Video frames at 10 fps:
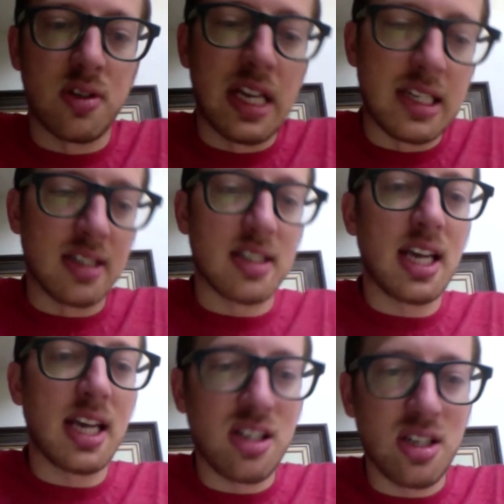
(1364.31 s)
nascent
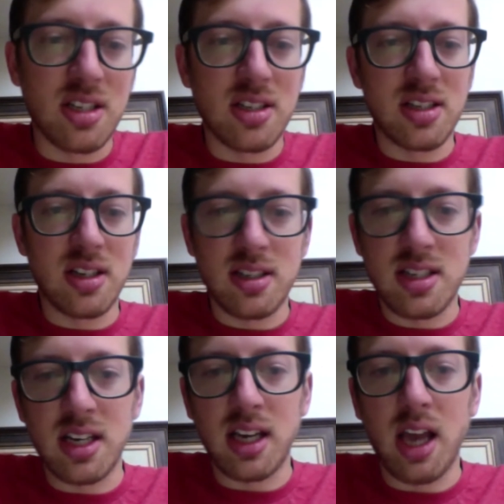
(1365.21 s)
stages and
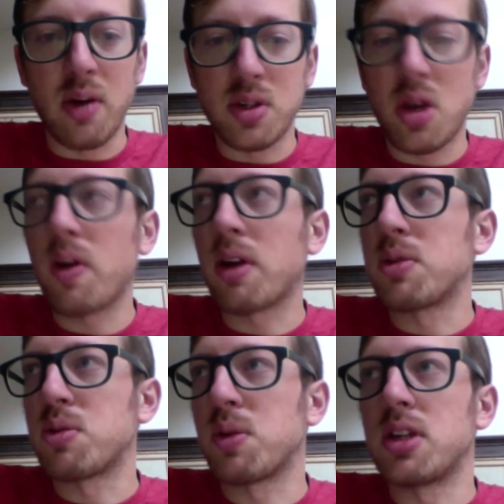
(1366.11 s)
seeing how it was going, it
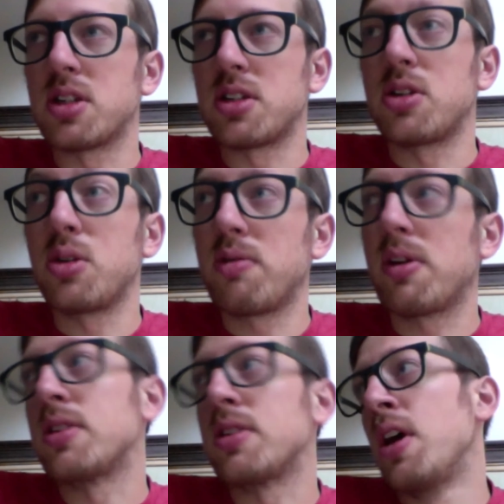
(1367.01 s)
was really just the two of
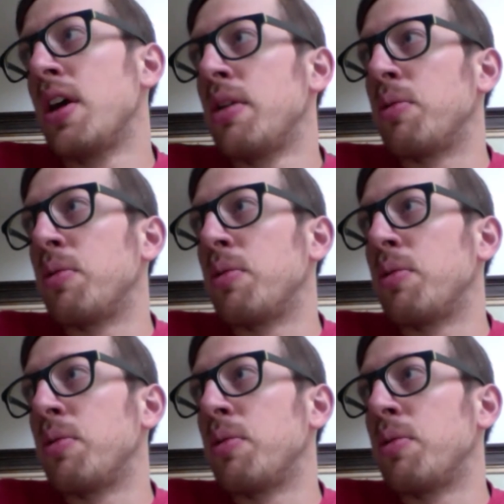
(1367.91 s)
us,